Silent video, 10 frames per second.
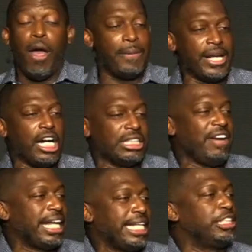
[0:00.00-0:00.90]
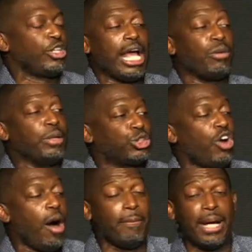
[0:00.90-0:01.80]
because if I keep trying to
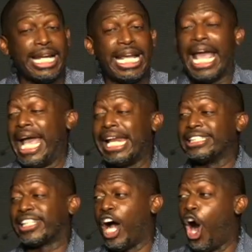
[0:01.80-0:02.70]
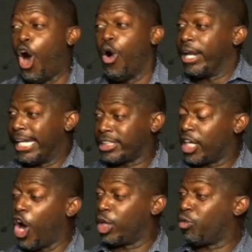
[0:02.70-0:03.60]
withdraw money and it's gone, that's
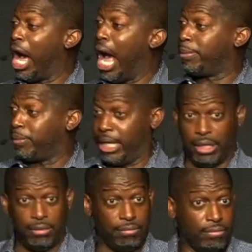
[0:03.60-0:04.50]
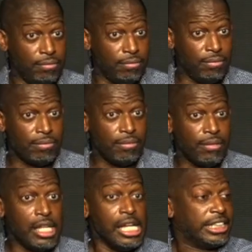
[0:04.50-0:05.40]
called a robbery.
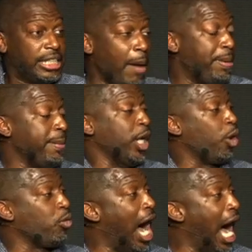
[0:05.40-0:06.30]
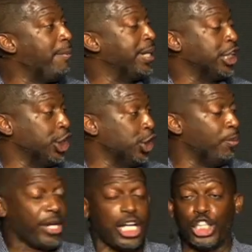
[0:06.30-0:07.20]
Some people are robbing you
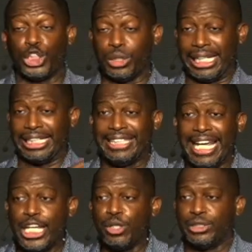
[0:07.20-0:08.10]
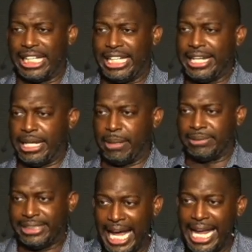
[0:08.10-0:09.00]
because you continue to let them
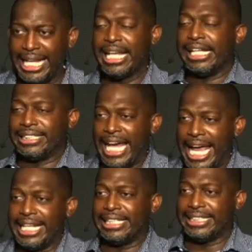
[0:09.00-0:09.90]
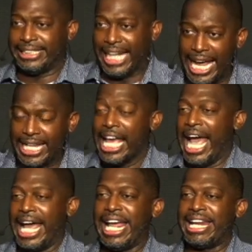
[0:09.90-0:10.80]
take, take, take,
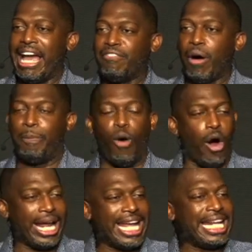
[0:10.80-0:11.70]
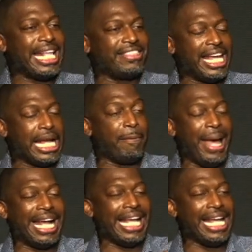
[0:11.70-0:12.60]
and they never pour anything
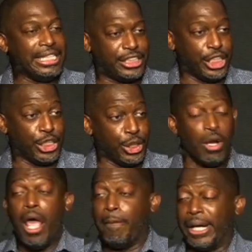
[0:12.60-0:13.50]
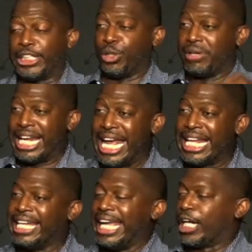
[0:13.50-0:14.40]
back into you. But you need
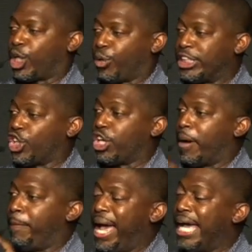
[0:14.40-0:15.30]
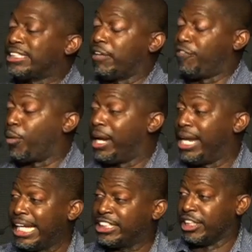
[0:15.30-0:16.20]
to increase your capacity for
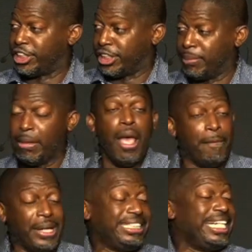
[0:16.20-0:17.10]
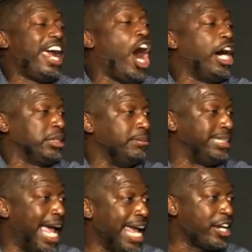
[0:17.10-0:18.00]
relationship. But see, there are some
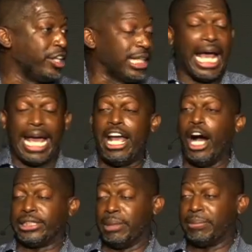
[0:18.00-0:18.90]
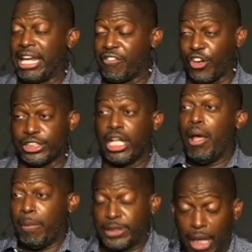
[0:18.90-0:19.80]
takers and there are some givers.
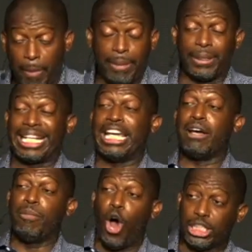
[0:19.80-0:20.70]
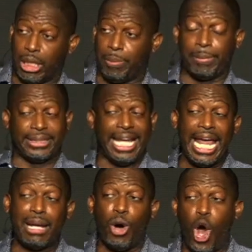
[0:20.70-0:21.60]
Some people give more, some people
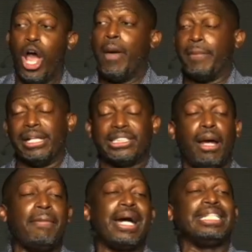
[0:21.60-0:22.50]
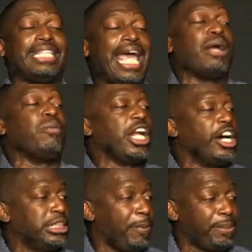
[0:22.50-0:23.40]
take more. But if somebody take
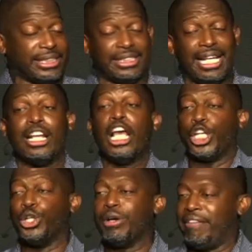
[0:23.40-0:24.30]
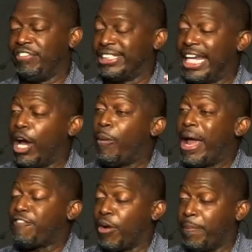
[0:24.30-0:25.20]
100%, you have to stay away
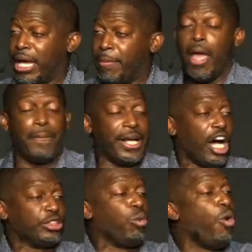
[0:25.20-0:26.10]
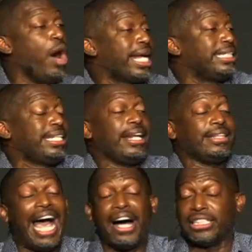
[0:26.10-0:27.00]
from them because one can set a
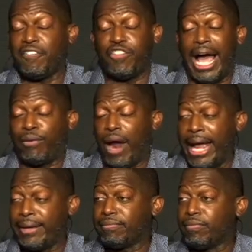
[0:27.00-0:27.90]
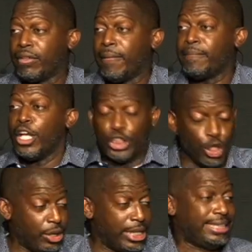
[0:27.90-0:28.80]
thousand flight, right?
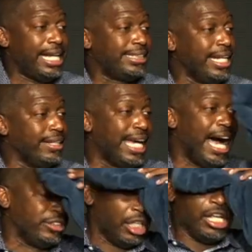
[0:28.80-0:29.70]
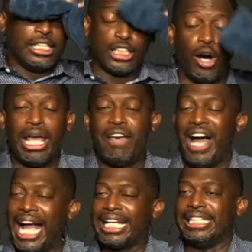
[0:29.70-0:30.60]
Two can set 10,000. So if
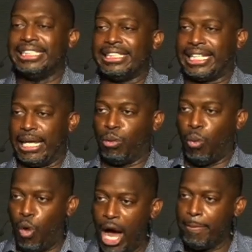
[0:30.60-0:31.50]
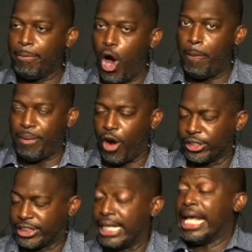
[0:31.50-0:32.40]
I can just get one more
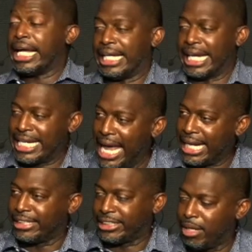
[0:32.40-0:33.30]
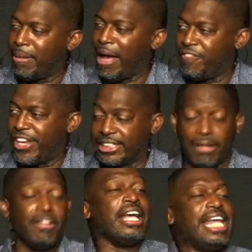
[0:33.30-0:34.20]
person connected to my vision,
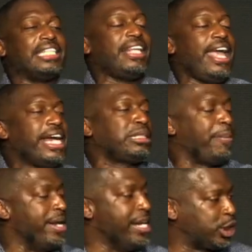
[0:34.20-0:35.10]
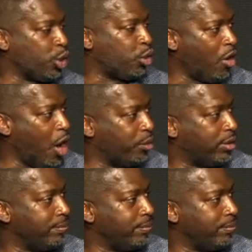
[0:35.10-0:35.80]
that's exponential growth.